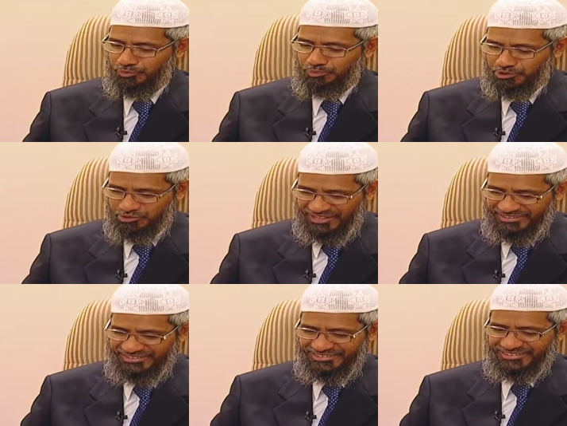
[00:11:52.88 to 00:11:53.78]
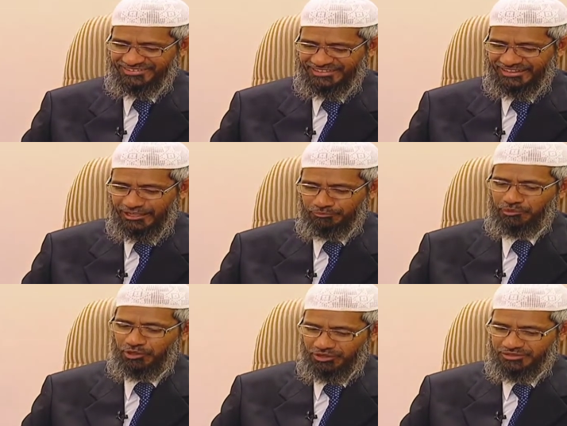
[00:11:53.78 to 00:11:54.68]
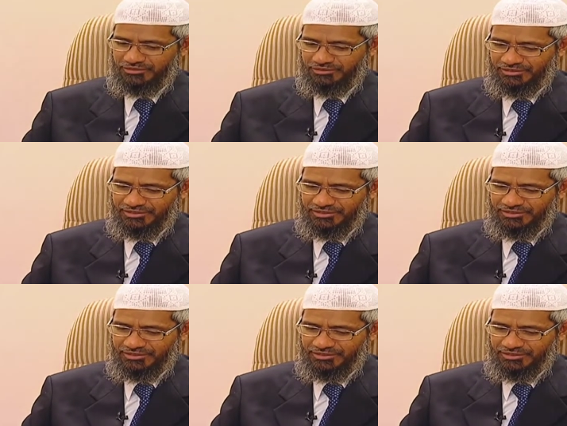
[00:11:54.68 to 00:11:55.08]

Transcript: Both put together, that helped me a lot